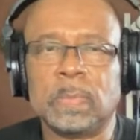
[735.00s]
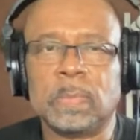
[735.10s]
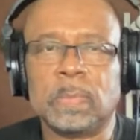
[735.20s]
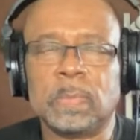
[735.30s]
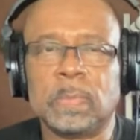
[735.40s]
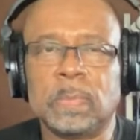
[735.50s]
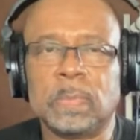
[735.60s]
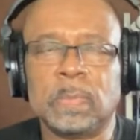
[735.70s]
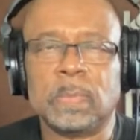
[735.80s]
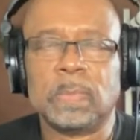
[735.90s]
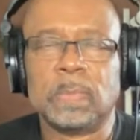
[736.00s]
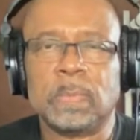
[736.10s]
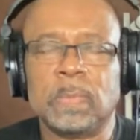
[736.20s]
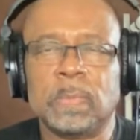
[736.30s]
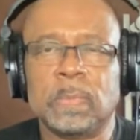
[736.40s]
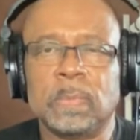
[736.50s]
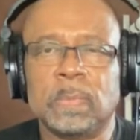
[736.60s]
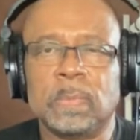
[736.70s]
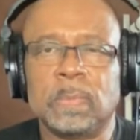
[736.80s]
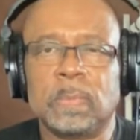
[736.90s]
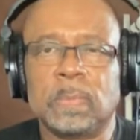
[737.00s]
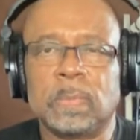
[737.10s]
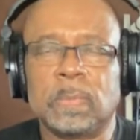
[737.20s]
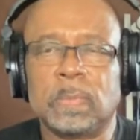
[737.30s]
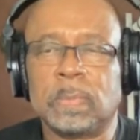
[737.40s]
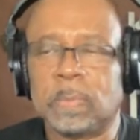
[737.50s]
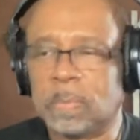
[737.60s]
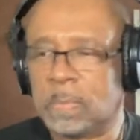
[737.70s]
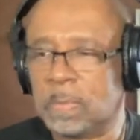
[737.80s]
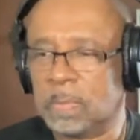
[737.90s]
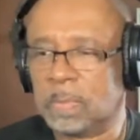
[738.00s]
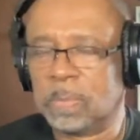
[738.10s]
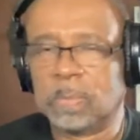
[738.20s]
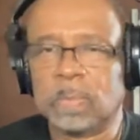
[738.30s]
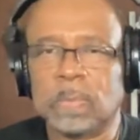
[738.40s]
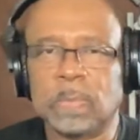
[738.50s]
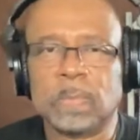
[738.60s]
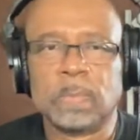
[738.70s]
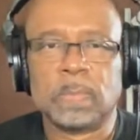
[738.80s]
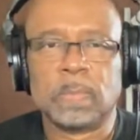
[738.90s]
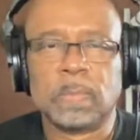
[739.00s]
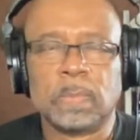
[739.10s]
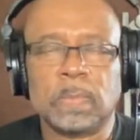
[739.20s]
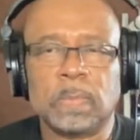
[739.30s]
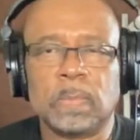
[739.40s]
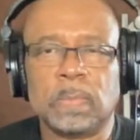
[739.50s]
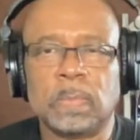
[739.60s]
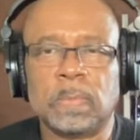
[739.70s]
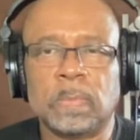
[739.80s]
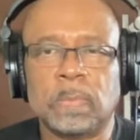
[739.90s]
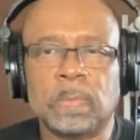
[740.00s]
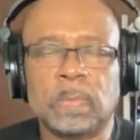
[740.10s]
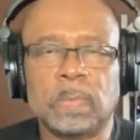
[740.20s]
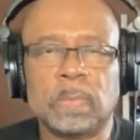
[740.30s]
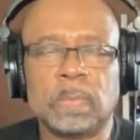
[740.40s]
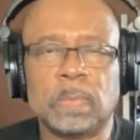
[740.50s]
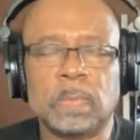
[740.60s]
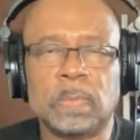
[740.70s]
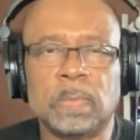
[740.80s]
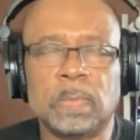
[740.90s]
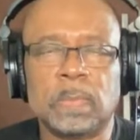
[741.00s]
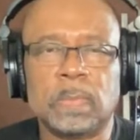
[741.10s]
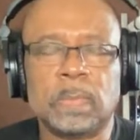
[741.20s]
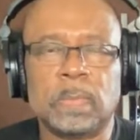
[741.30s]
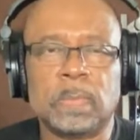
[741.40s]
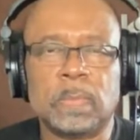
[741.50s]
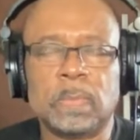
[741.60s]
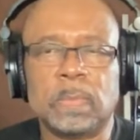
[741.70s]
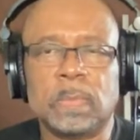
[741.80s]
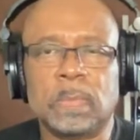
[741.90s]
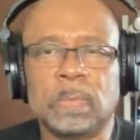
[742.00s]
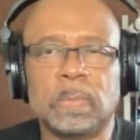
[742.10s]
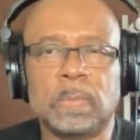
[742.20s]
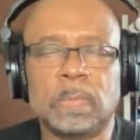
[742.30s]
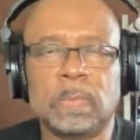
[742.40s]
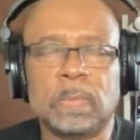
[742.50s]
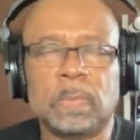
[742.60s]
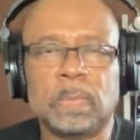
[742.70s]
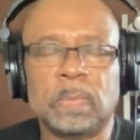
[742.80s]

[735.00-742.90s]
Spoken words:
No words are spoken by the person on screen.